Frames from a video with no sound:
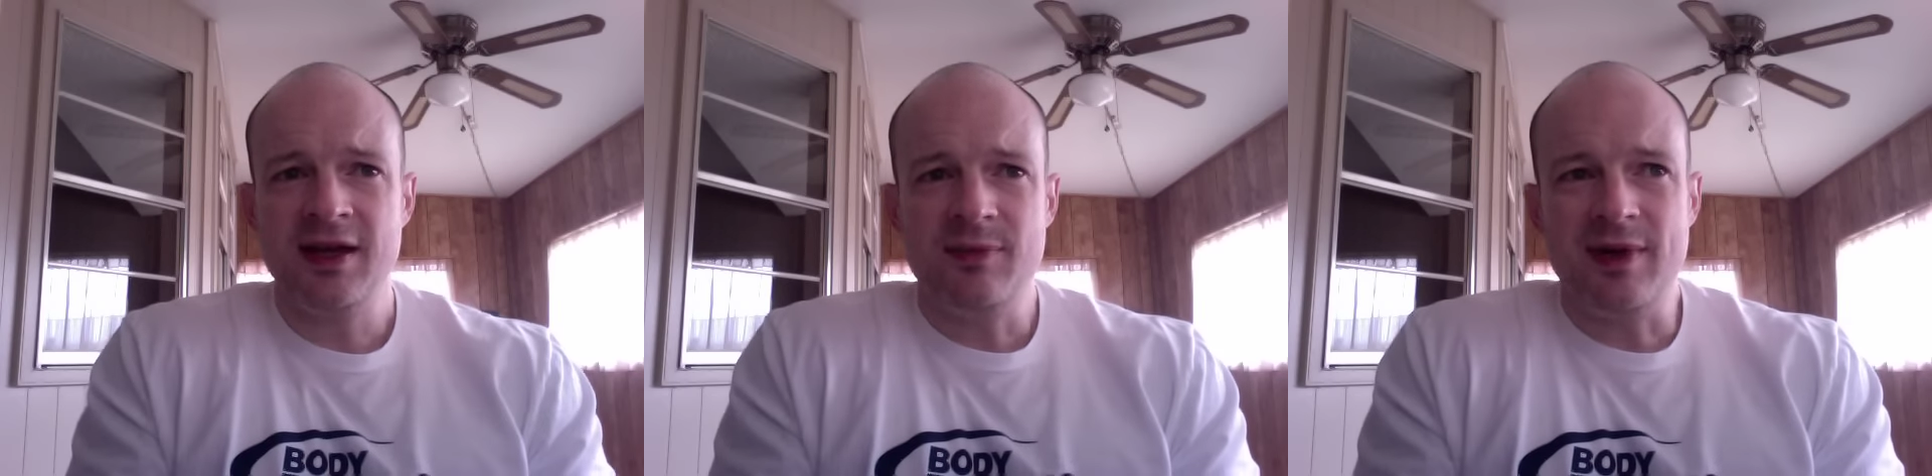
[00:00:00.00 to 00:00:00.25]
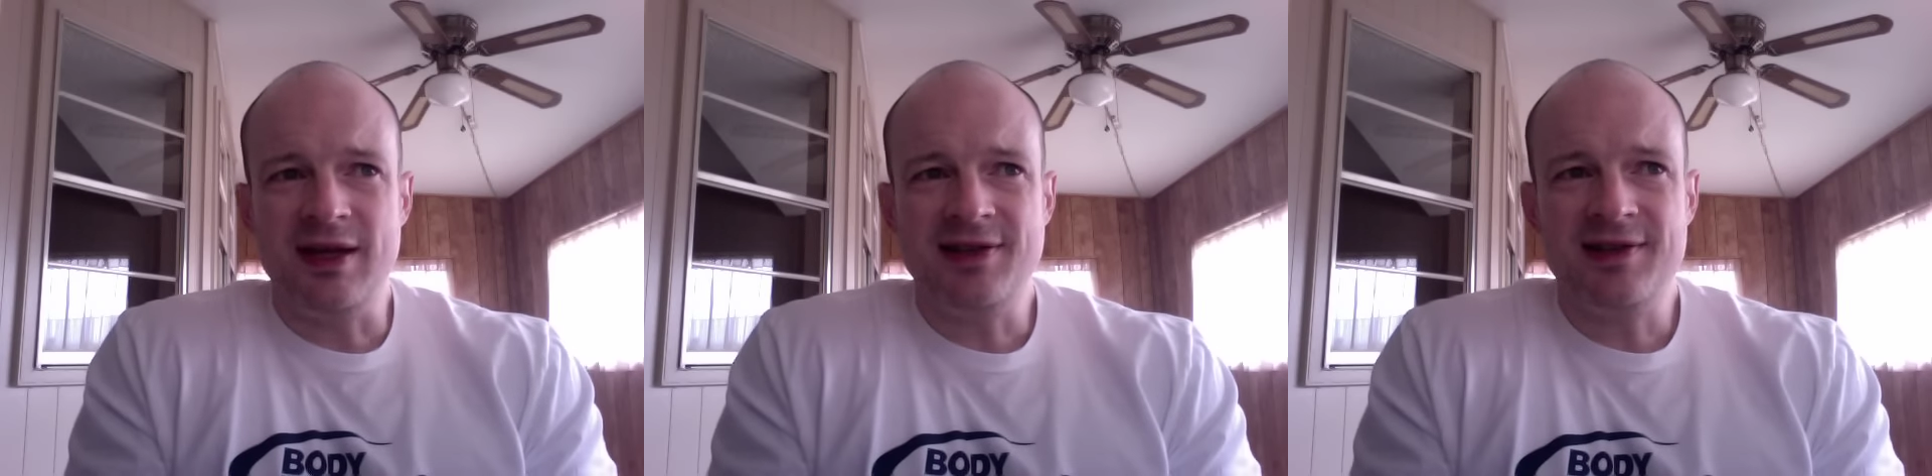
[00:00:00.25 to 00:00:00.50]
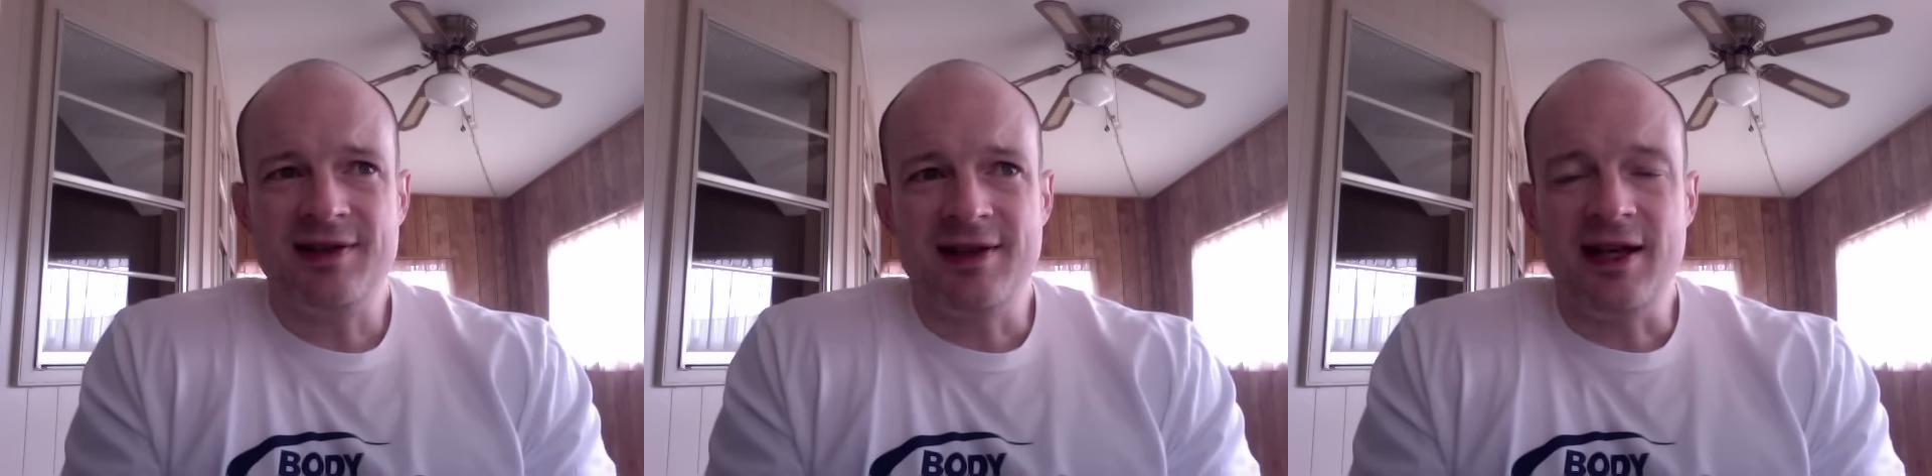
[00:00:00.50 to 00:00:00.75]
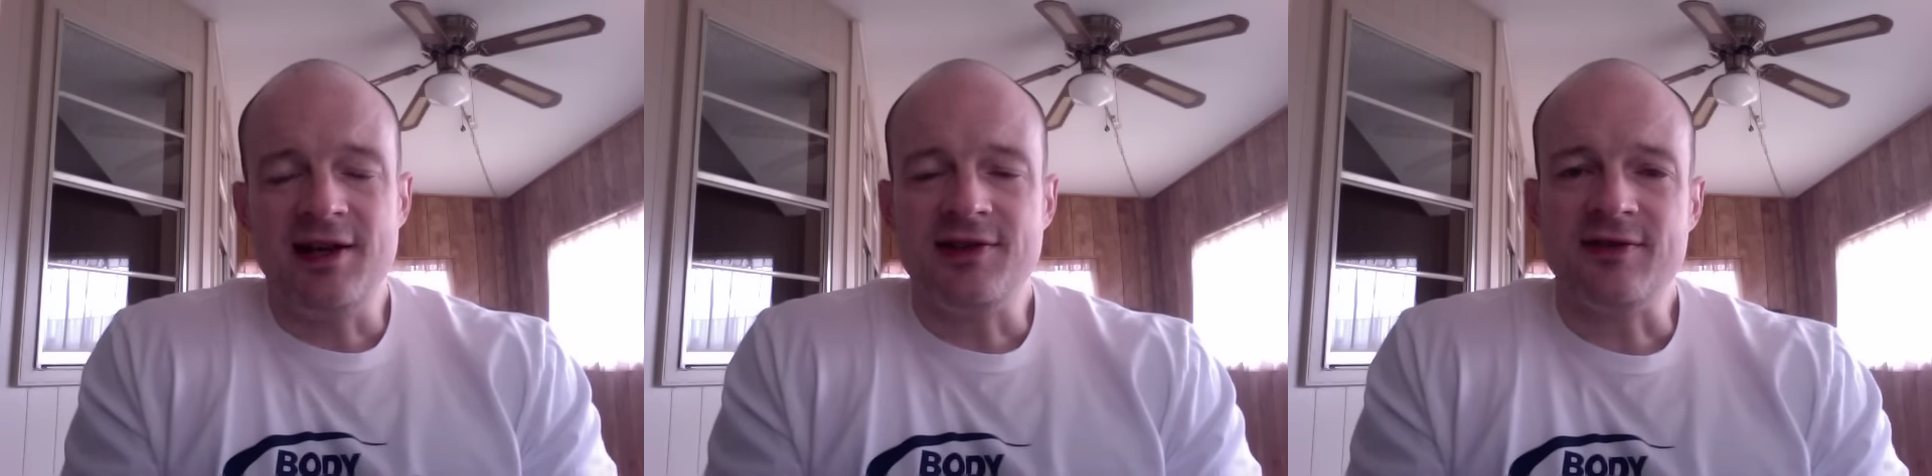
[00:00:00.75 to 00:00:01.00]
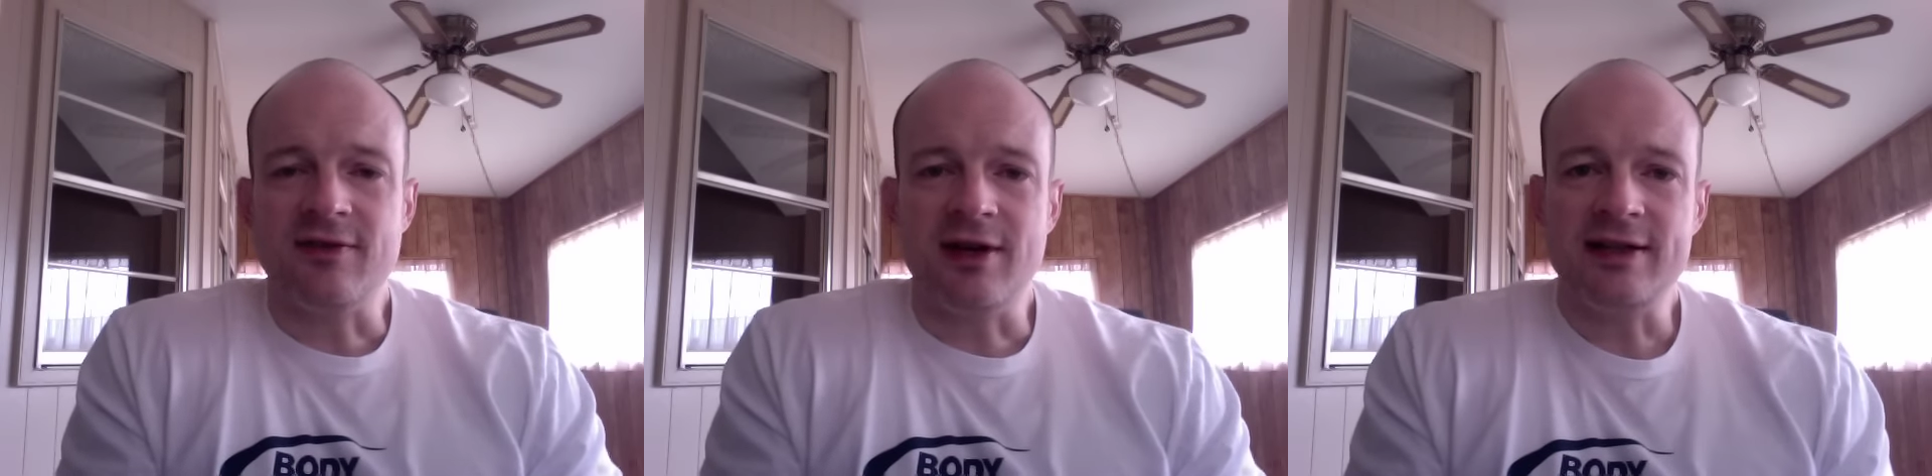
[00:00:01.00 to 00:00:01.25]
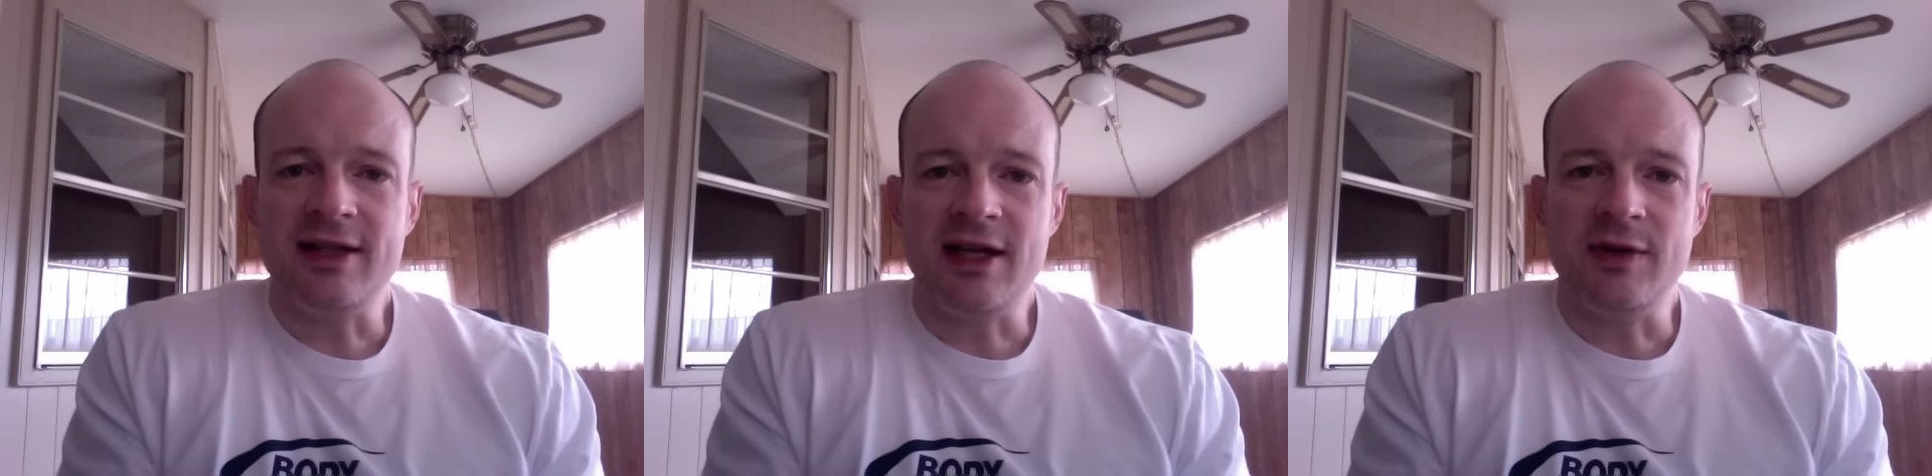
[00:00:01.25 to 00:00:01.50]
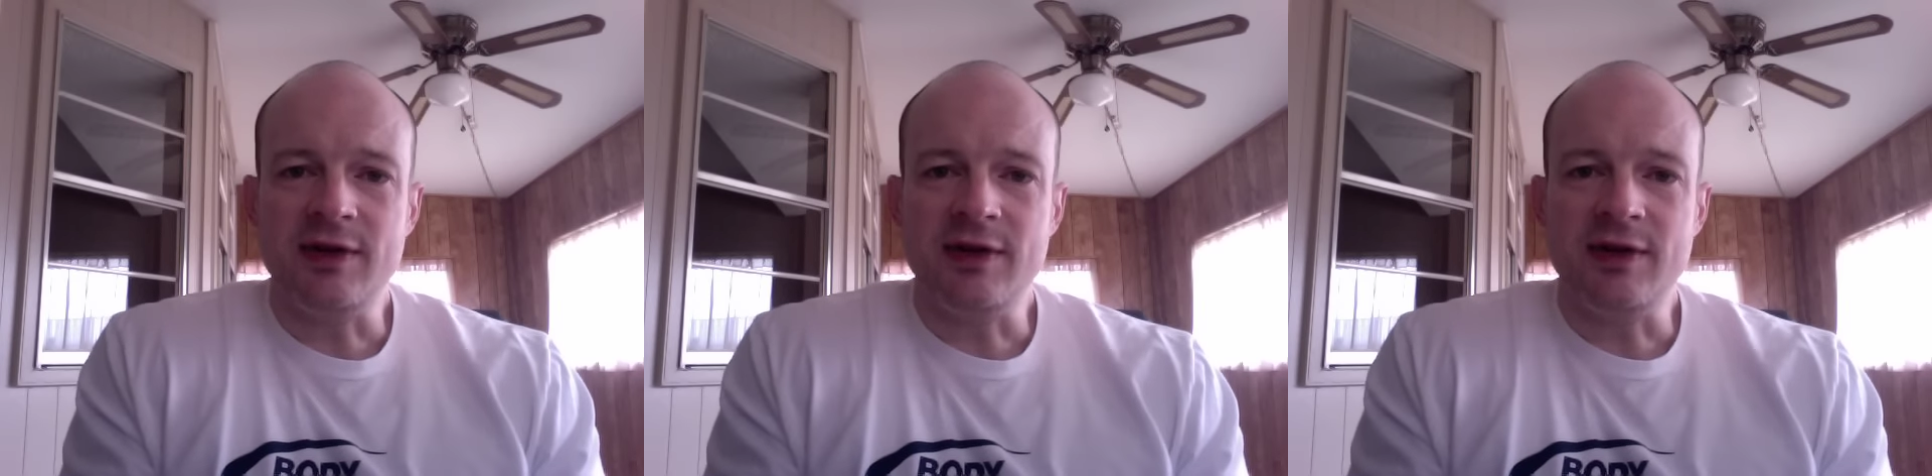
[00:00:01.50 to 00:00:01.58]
basically, as of right now,